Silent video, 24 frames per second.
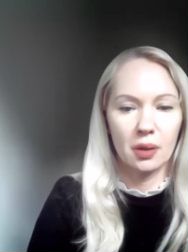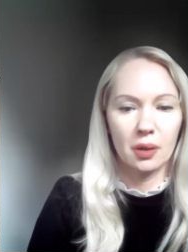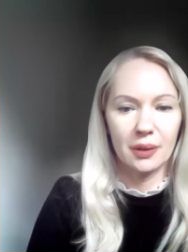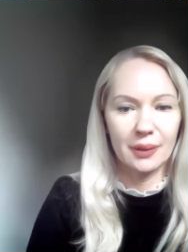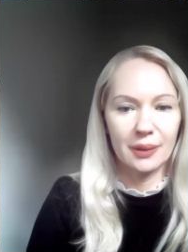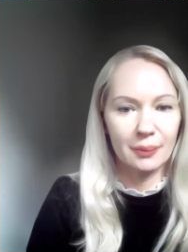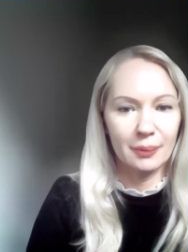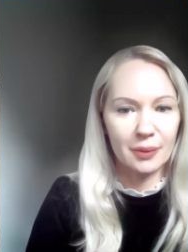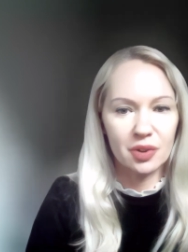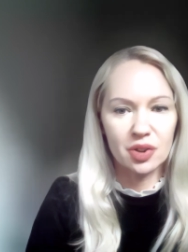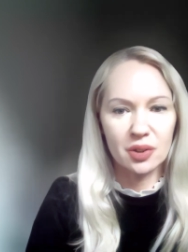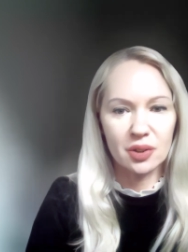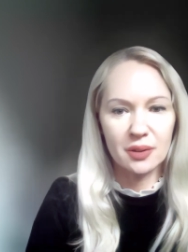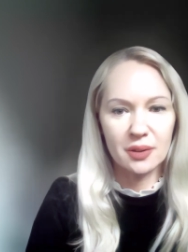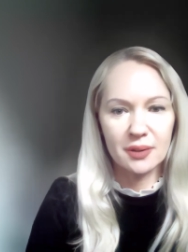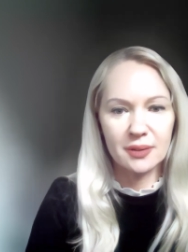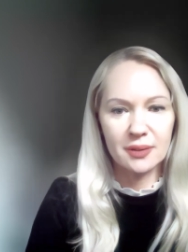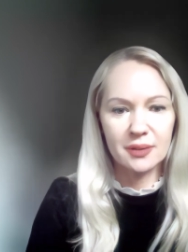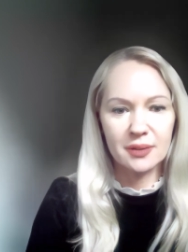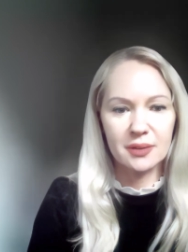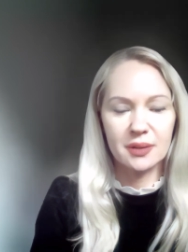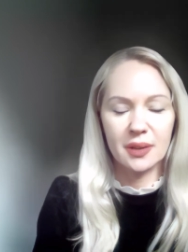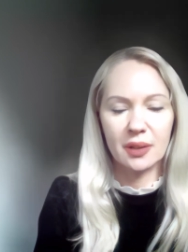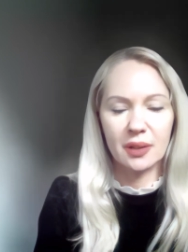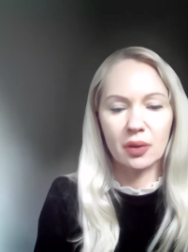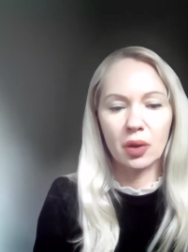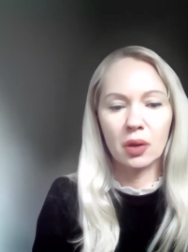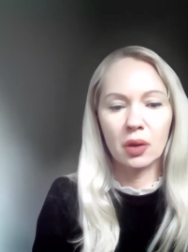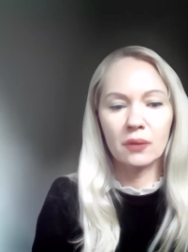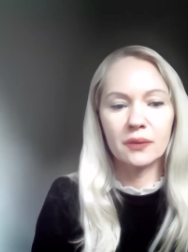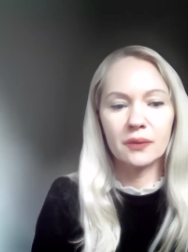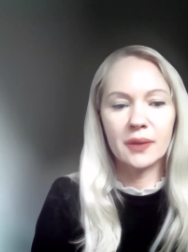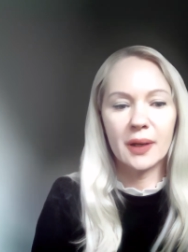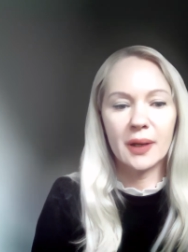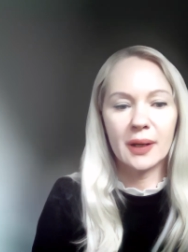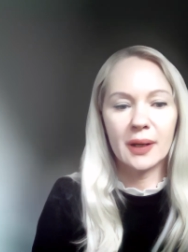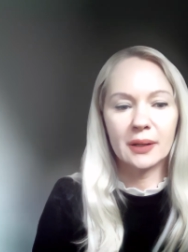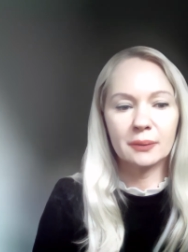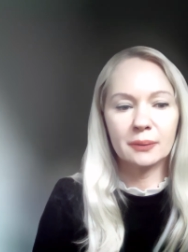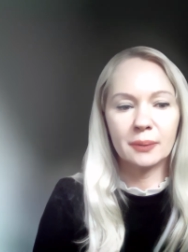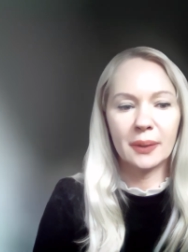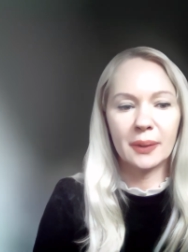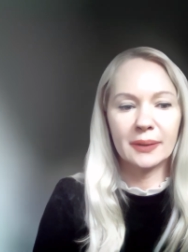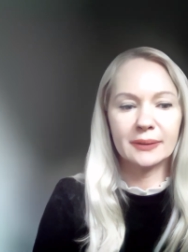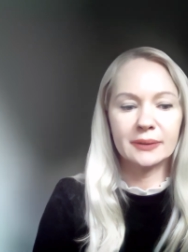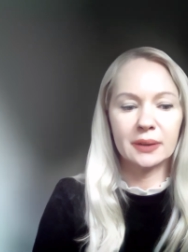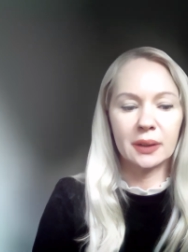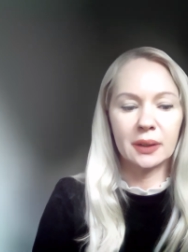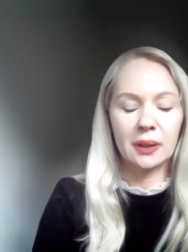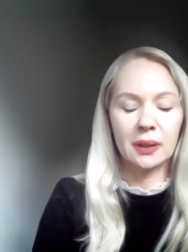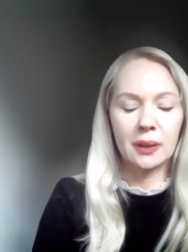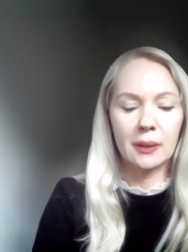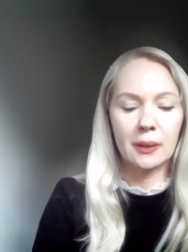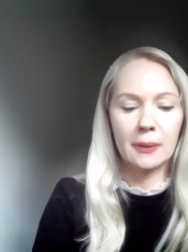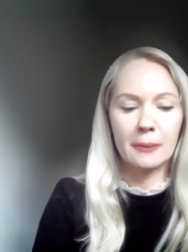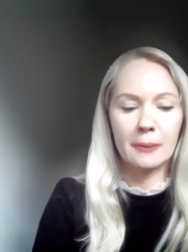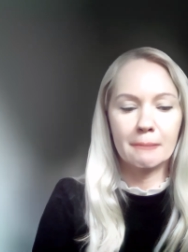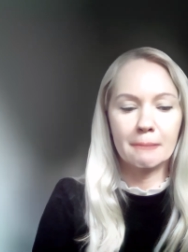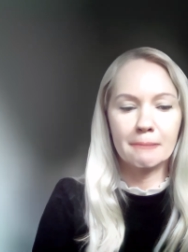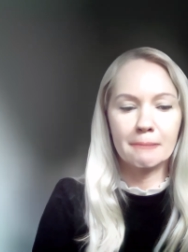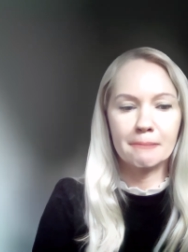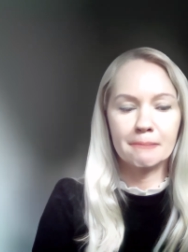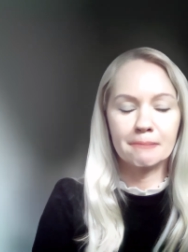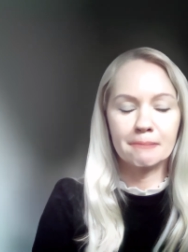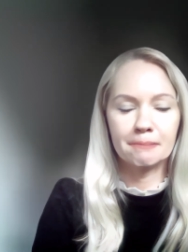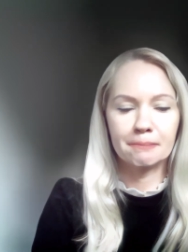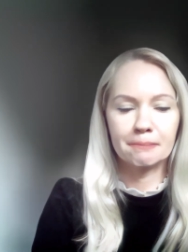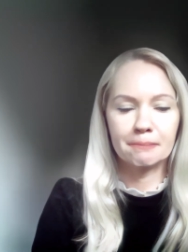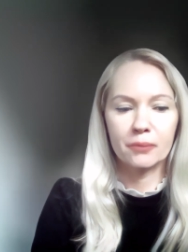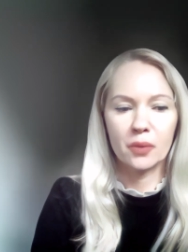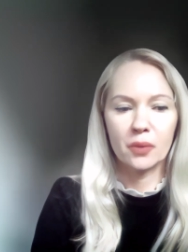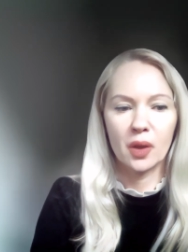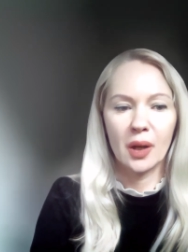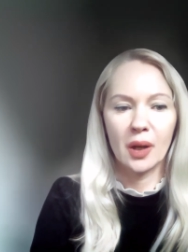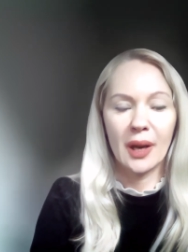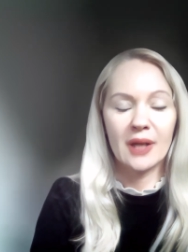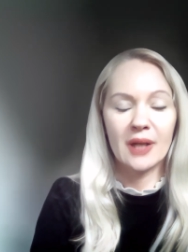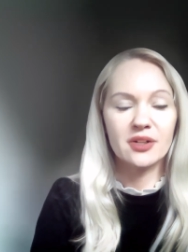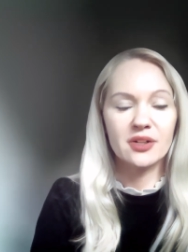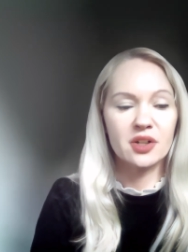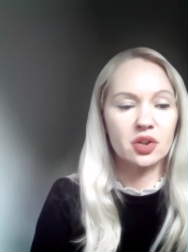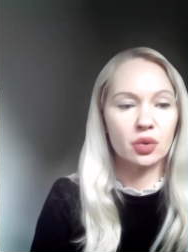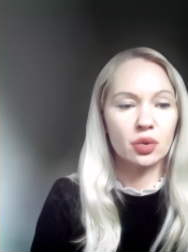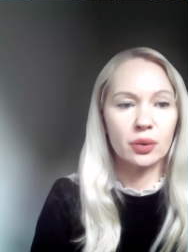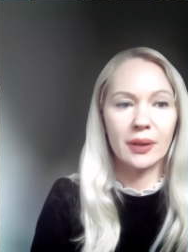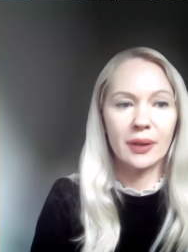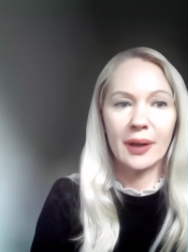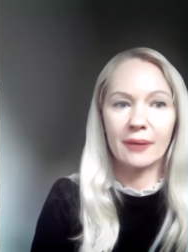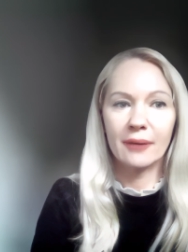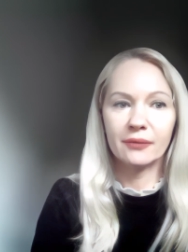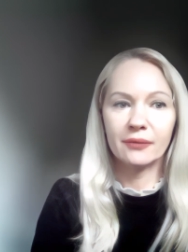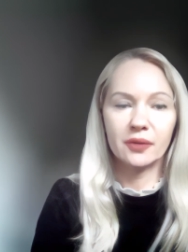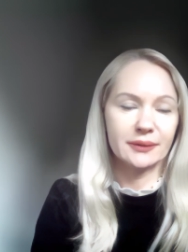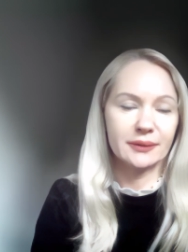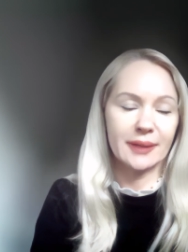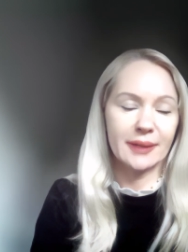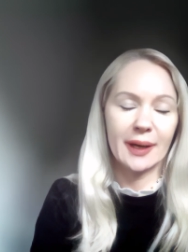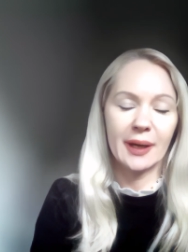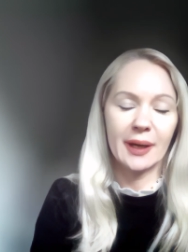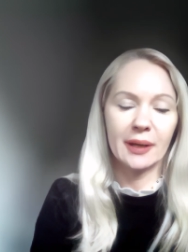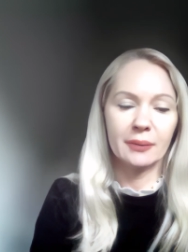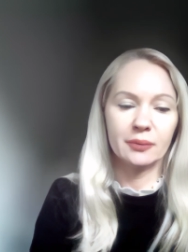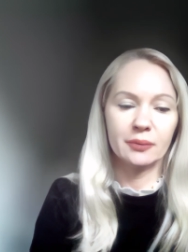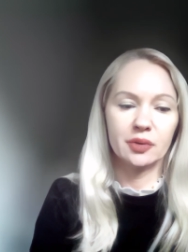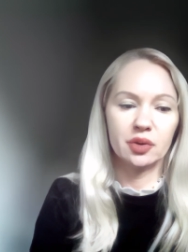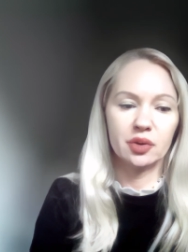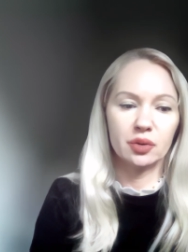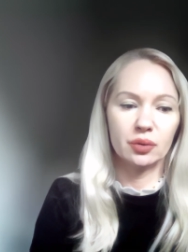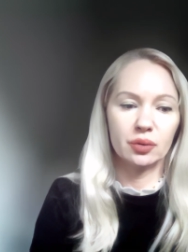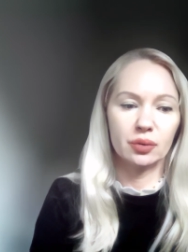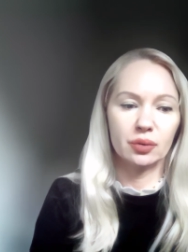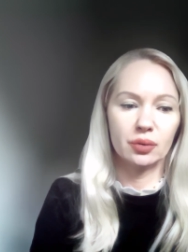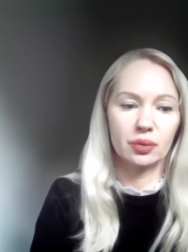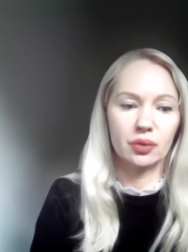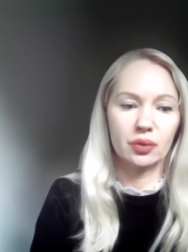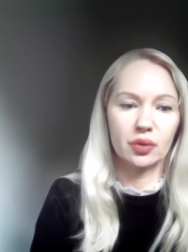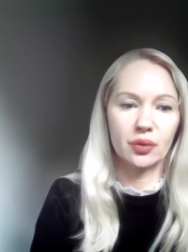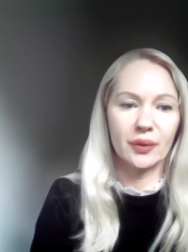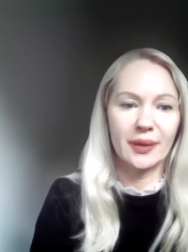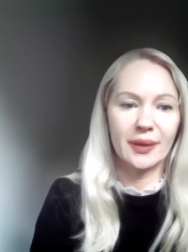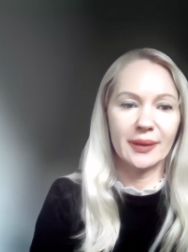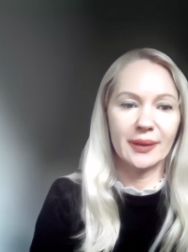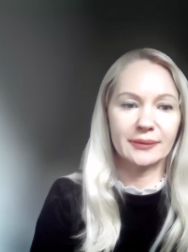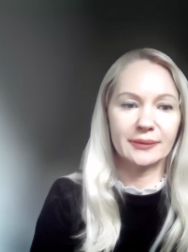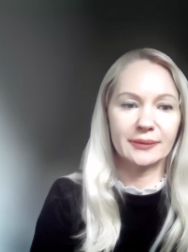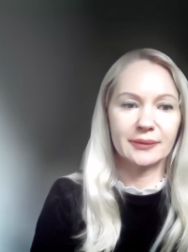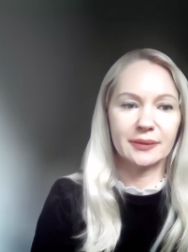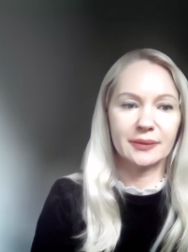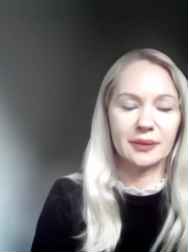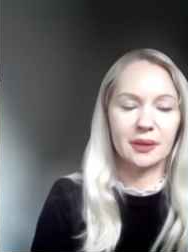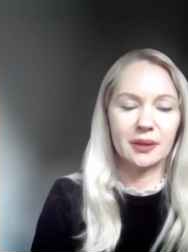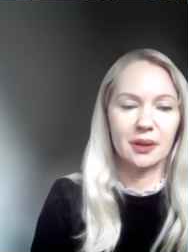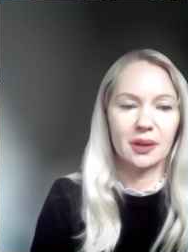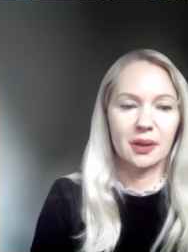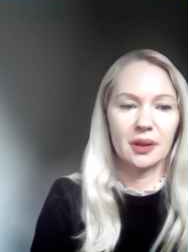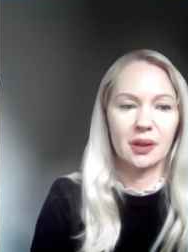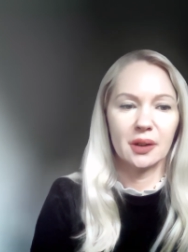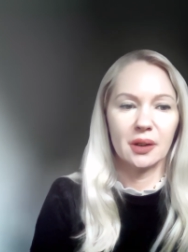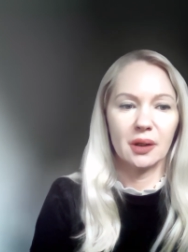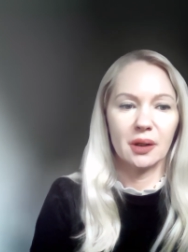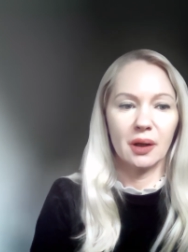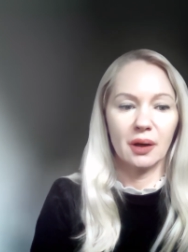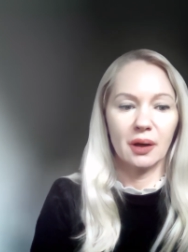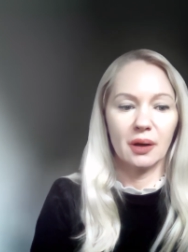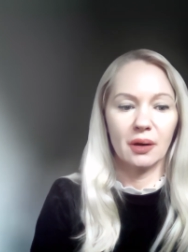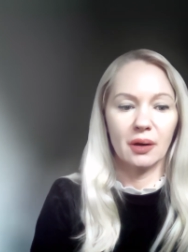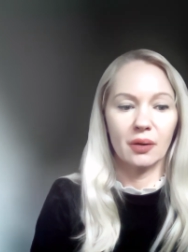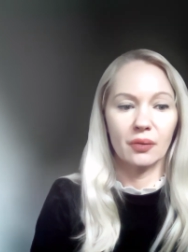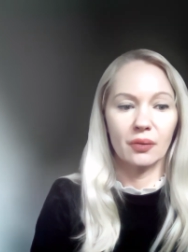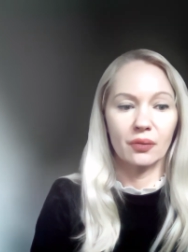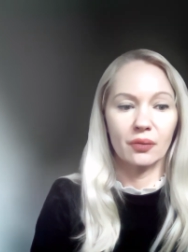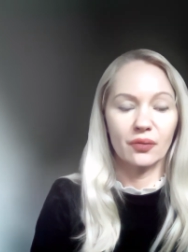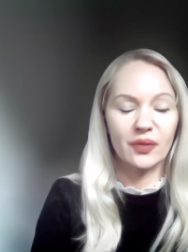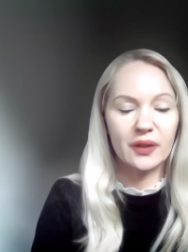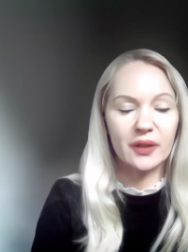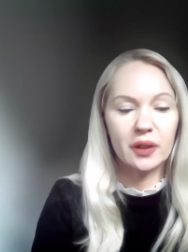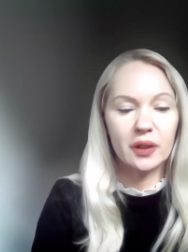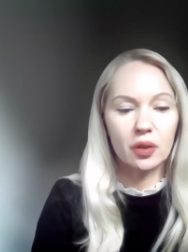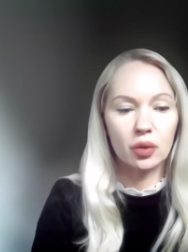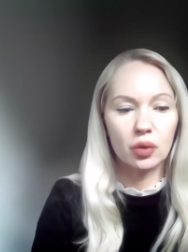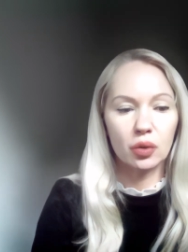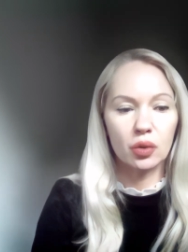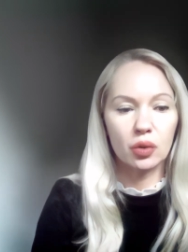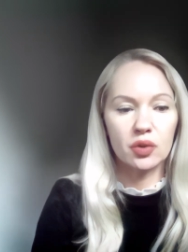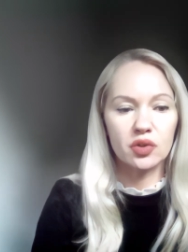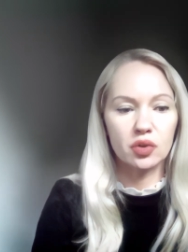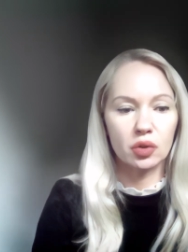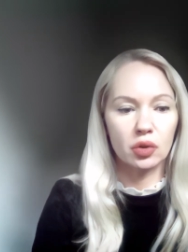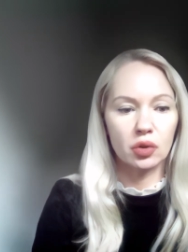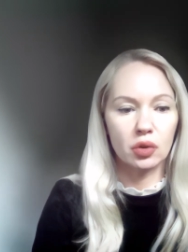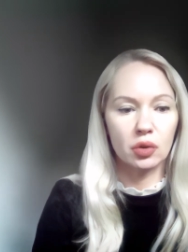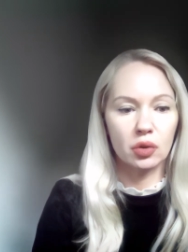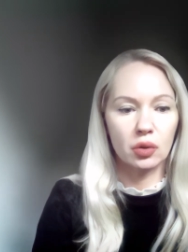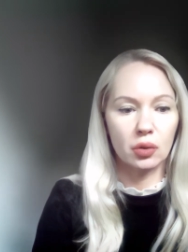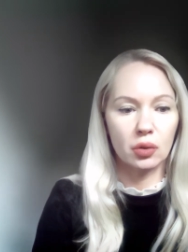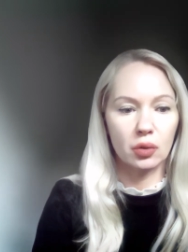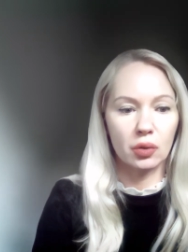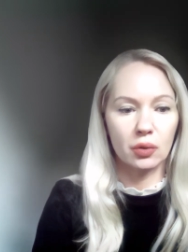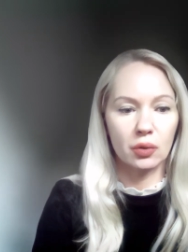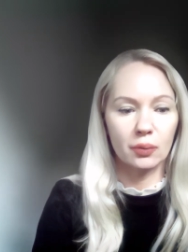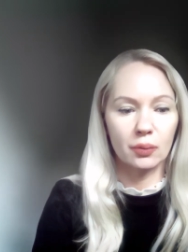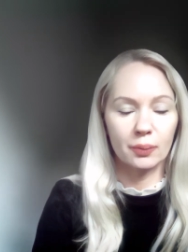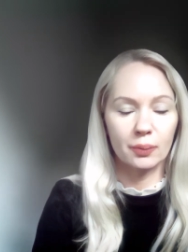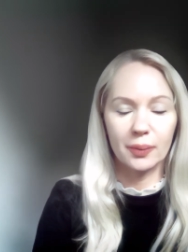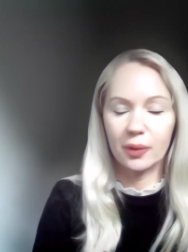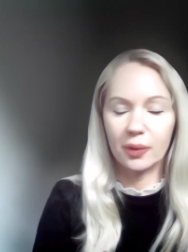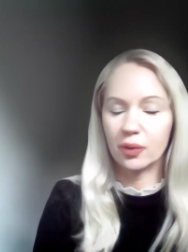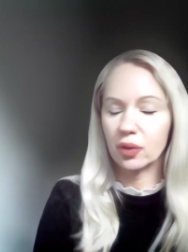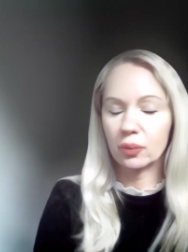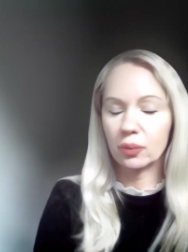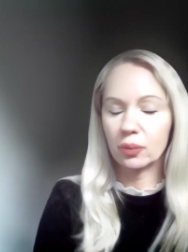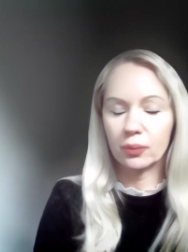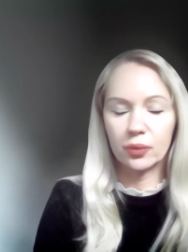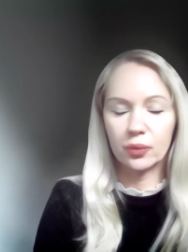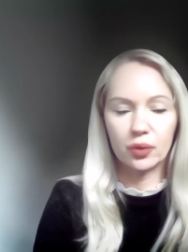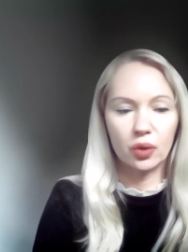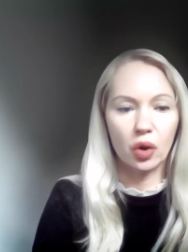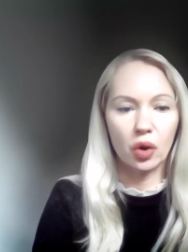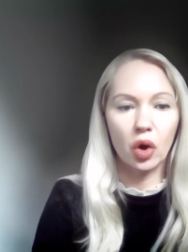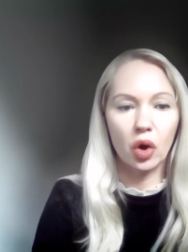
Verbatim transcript: images and all of that, but, um, I just don't have the time to create, uh, videos or, or be on a computer